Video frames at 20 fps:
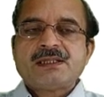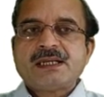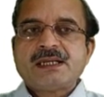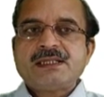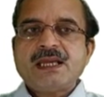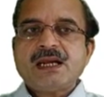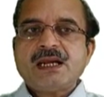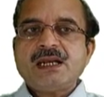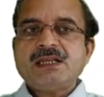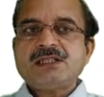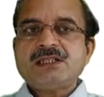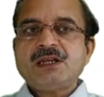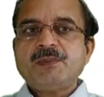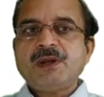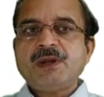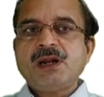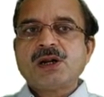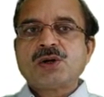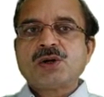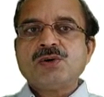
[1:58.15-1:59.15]
exactly
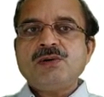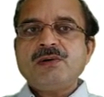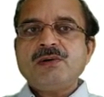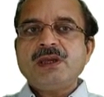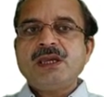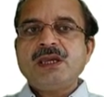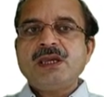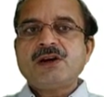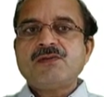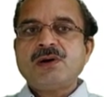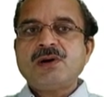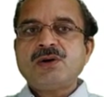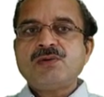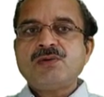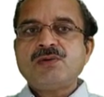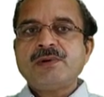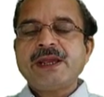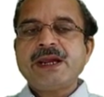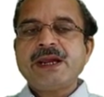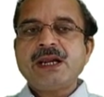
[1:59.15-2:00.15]
similar to E equal
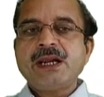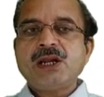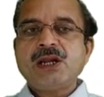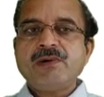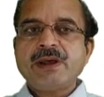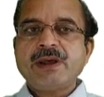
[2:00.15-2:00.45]
to negative